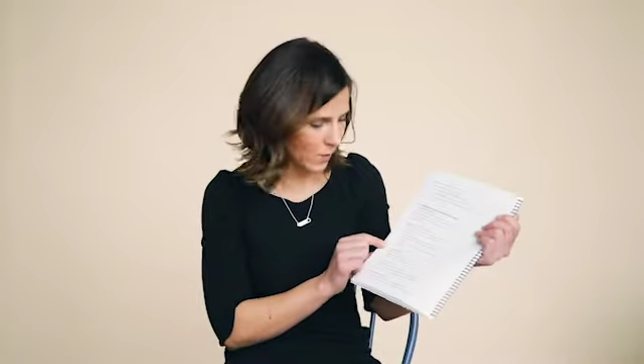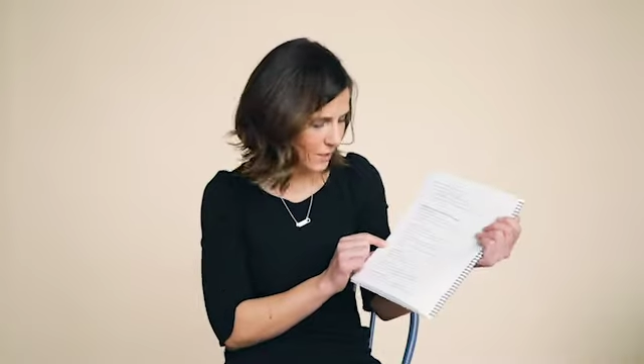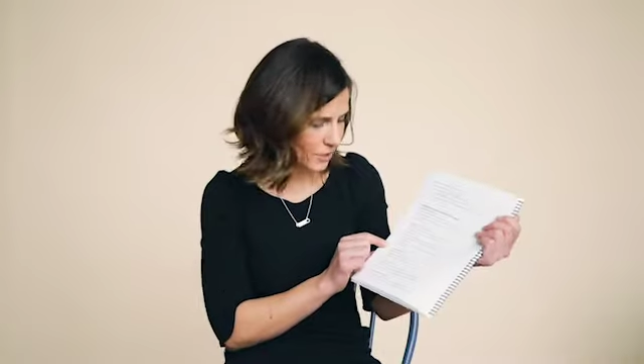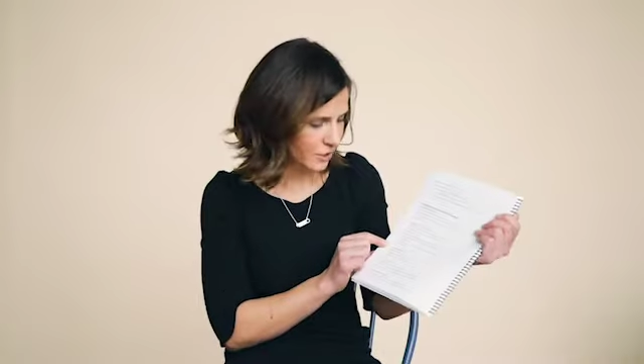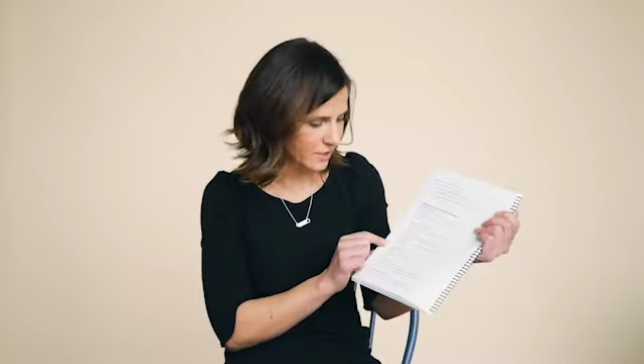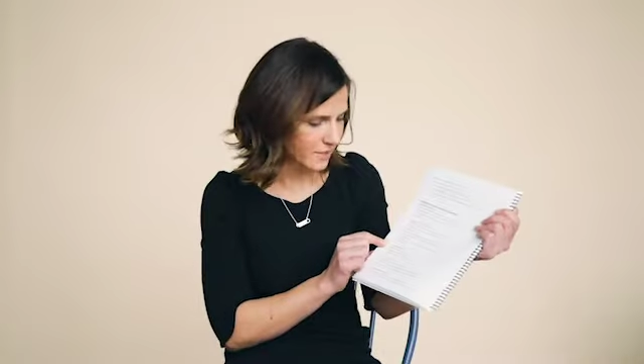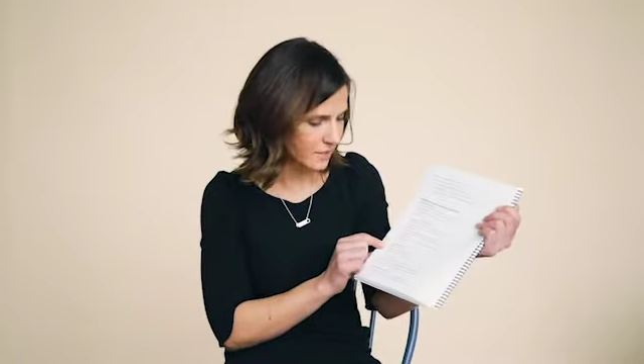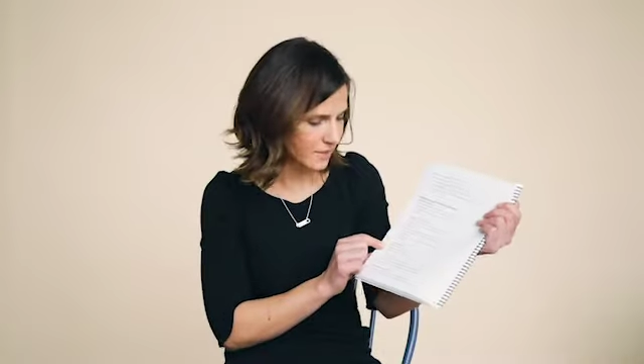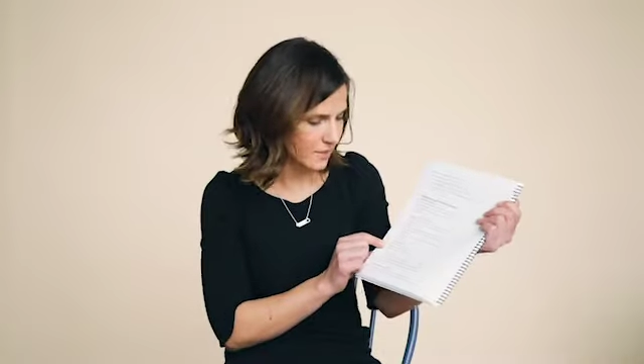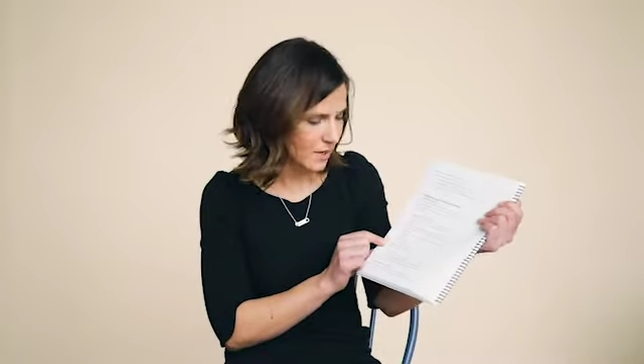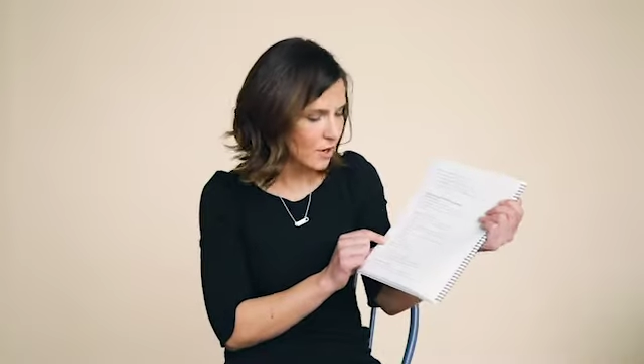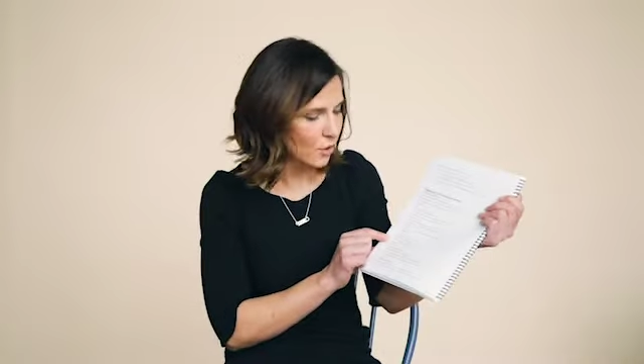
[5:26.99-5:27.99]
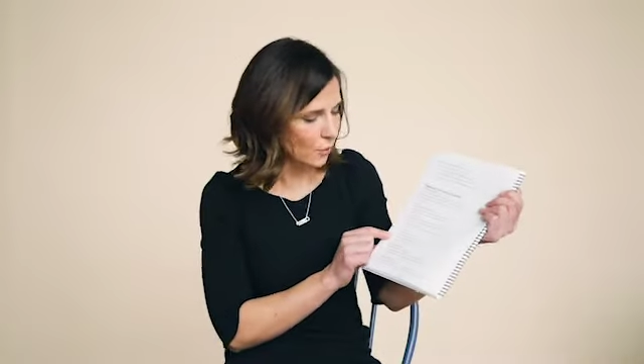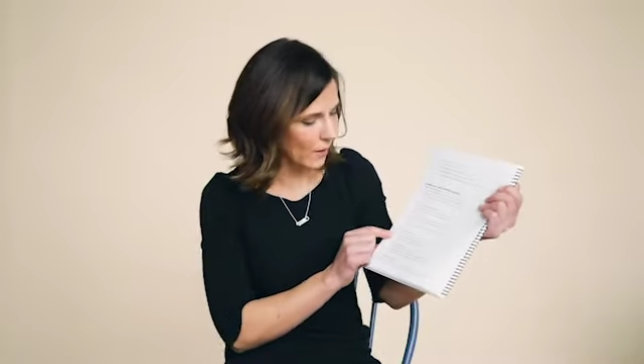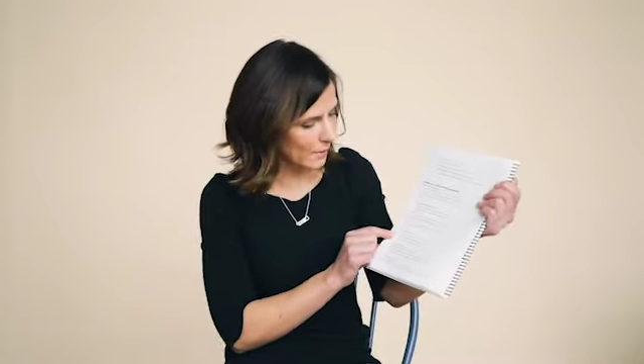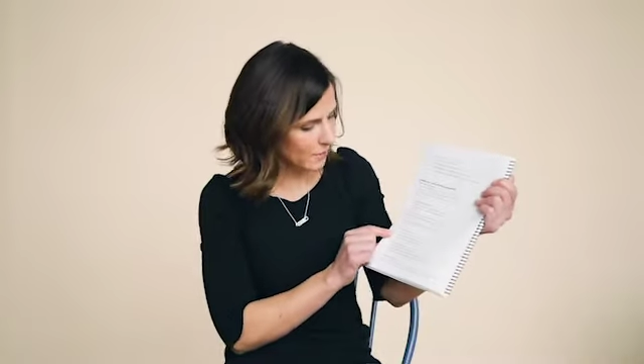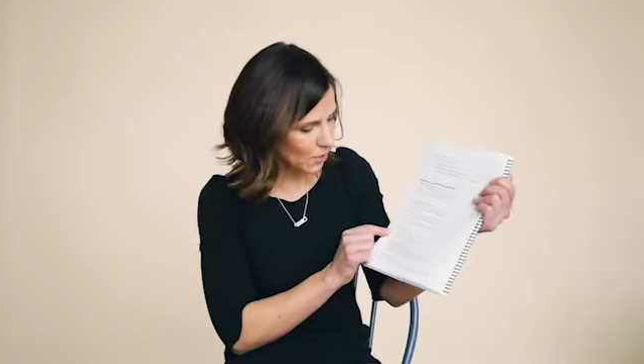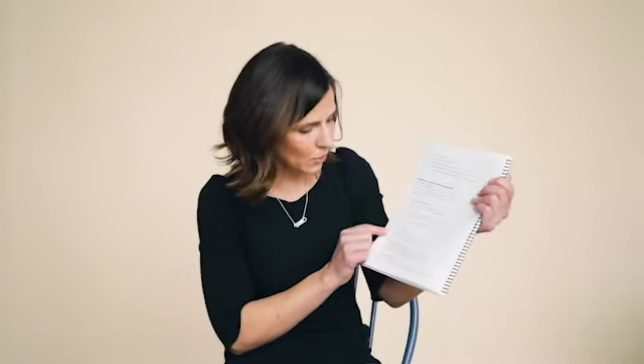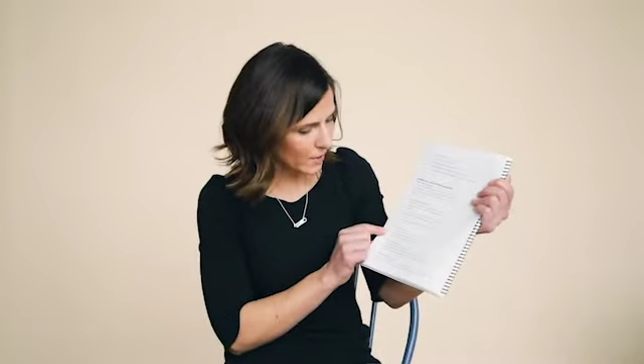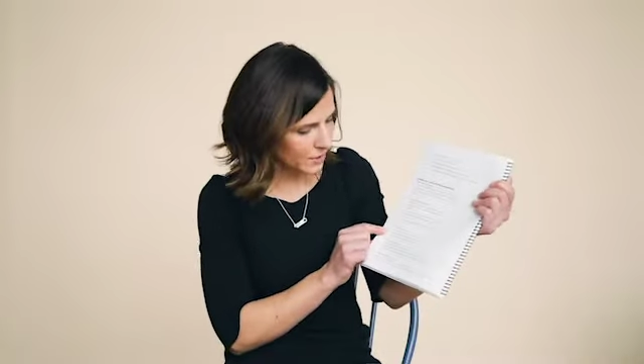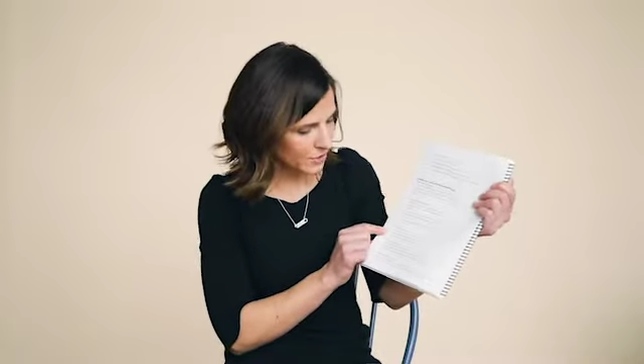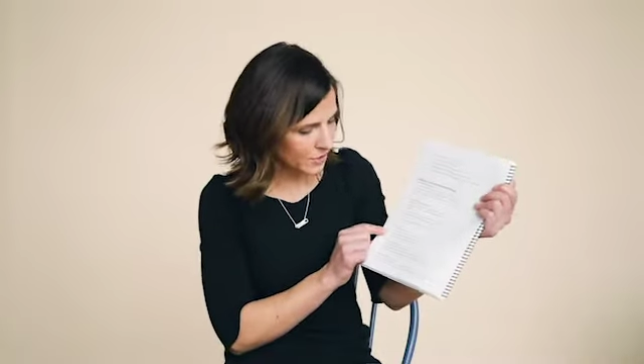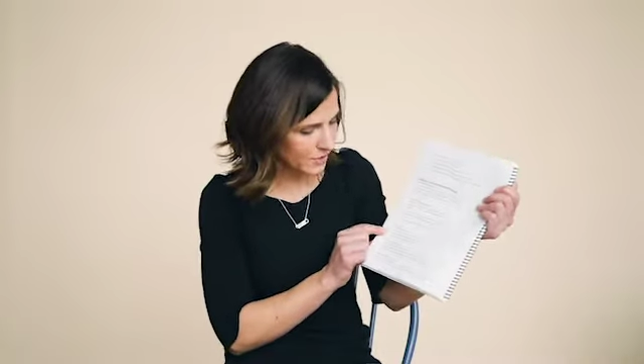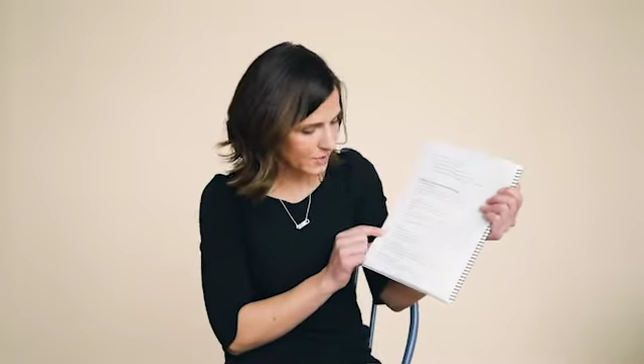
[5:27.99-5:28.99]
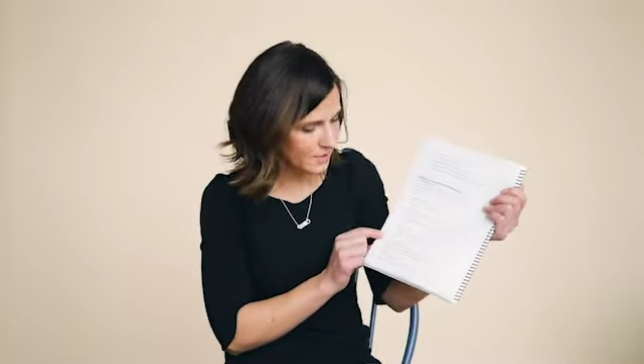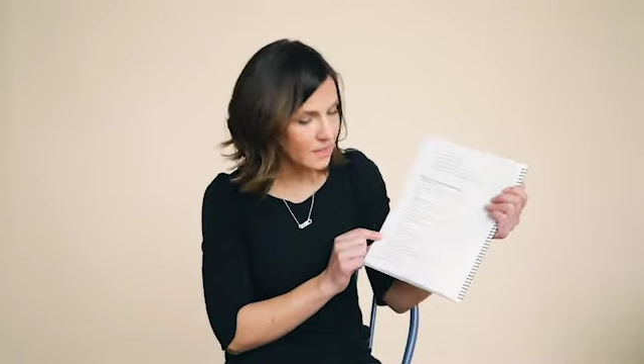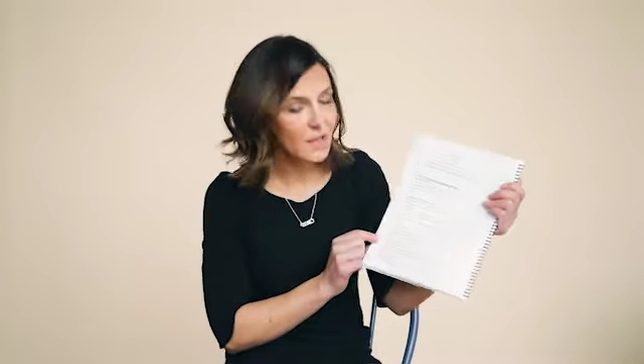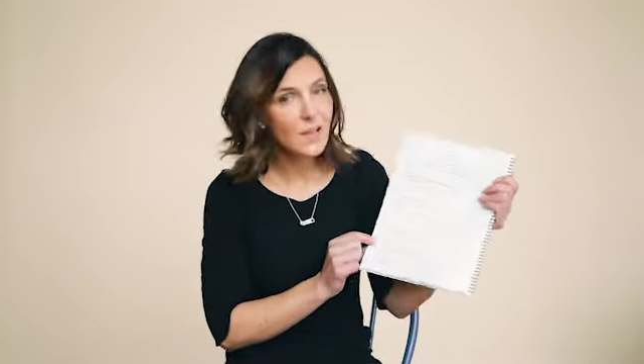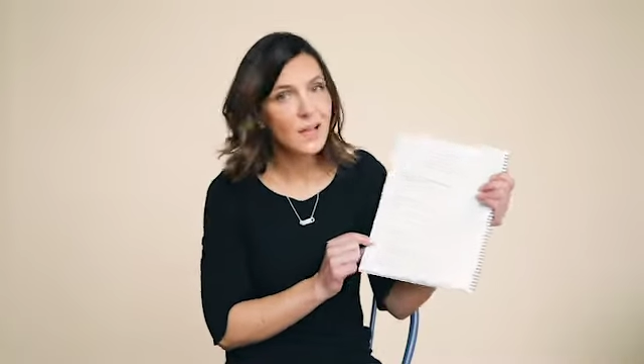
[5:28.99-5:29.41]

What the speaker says: questions, grammar questions,